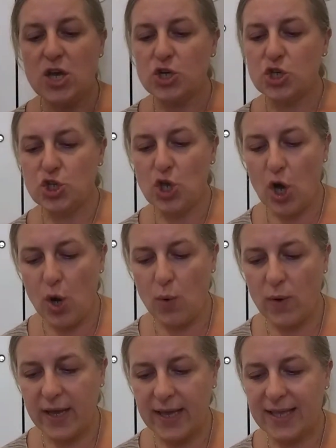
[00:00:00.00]

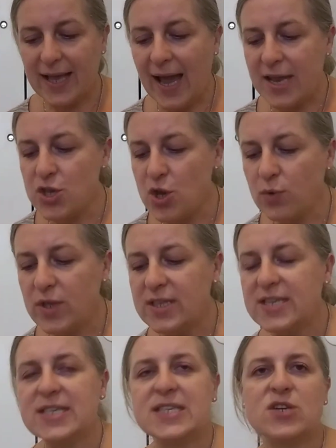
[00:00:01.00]
so I know that
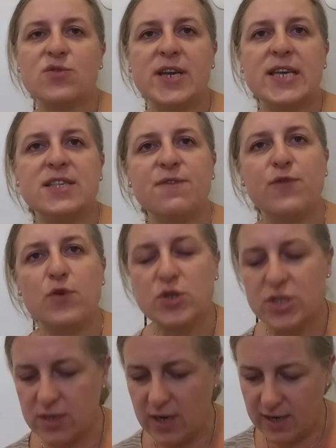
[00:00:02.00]
this is grades
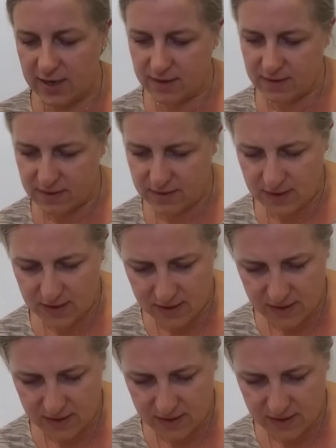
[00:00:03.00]
4. I